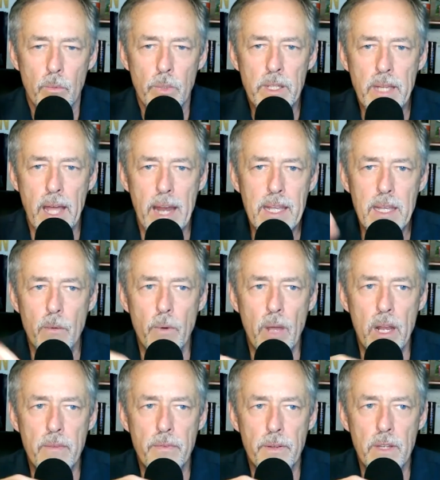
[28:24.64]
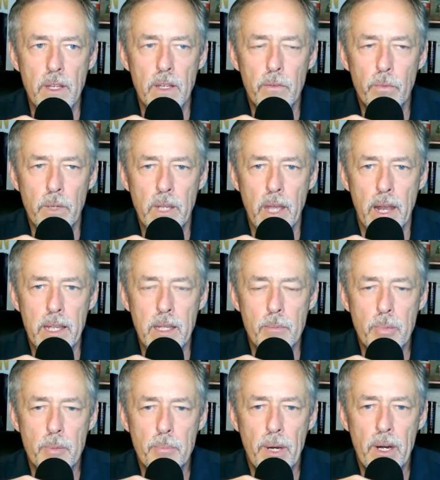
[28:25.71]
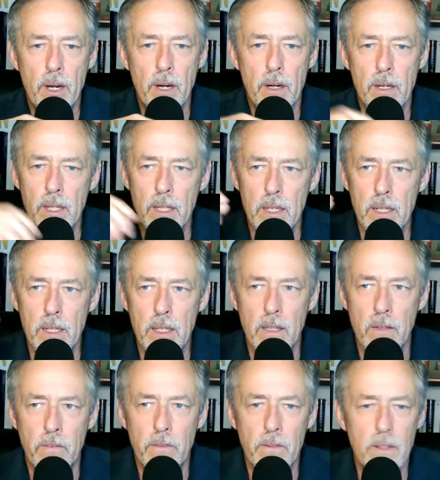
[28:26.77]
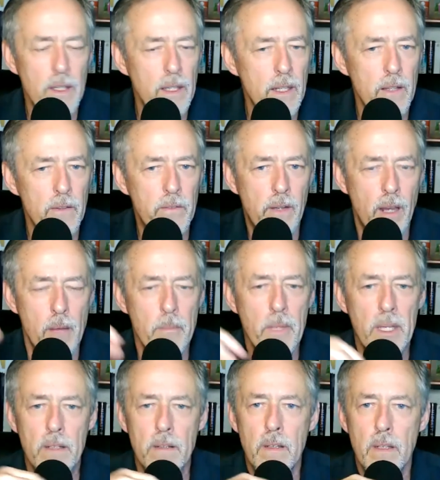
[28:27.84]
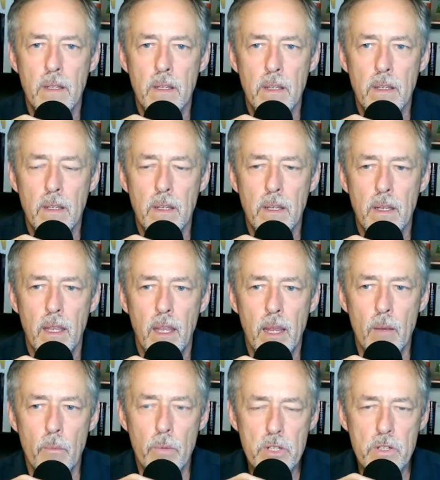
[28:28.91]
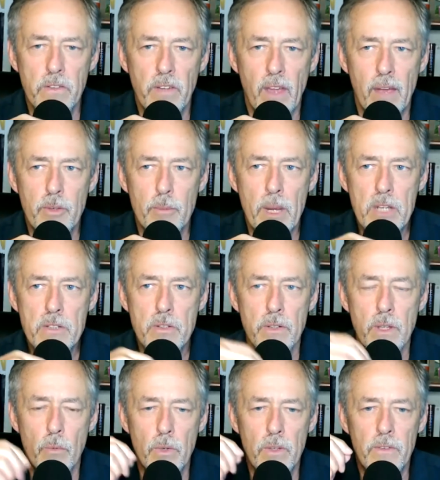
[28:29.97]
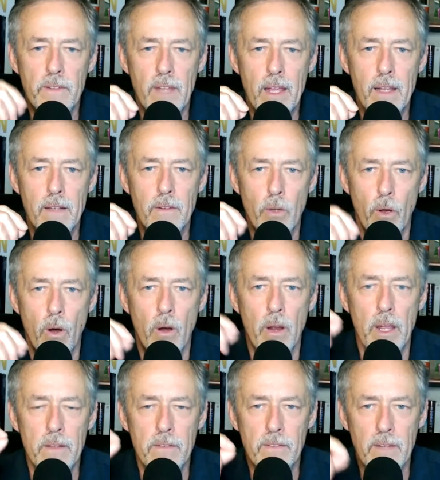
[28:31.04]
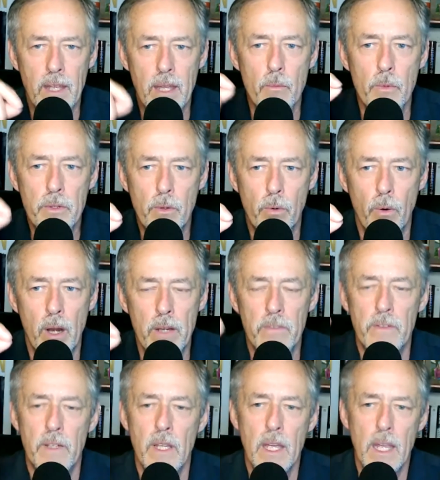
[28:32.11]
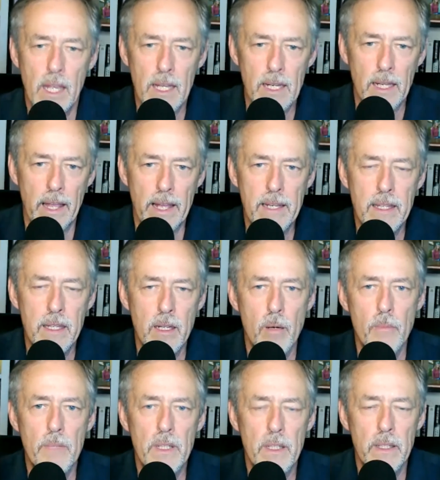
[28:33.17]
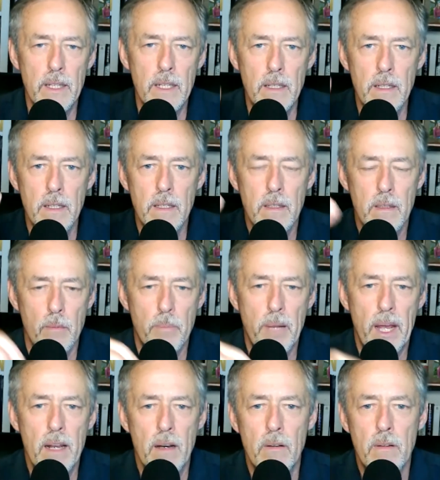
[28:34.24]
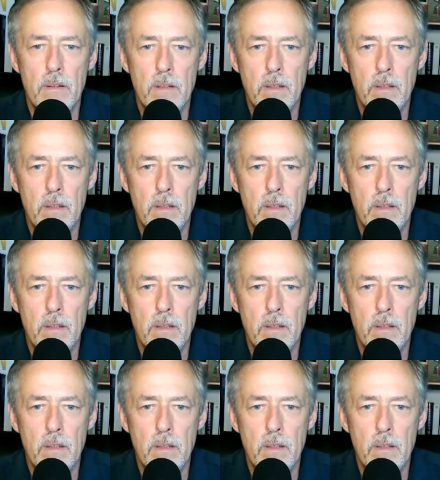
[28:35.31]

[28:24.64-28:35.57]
We got to get ready for this. We got to get prepared. It is coming. And we just have to make sure that we stand tall and stand with Christ and let him lead the battle.